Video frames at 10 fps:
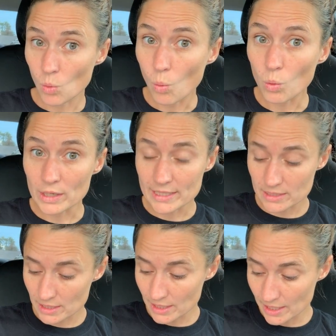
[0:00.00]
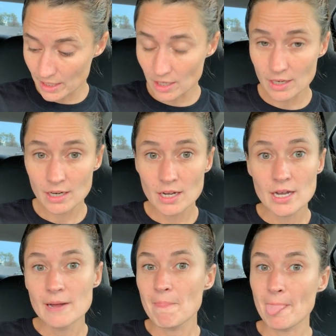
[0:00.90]
oriented here,
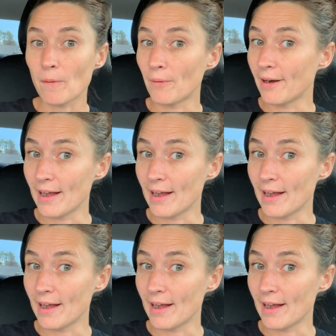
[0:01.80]
where I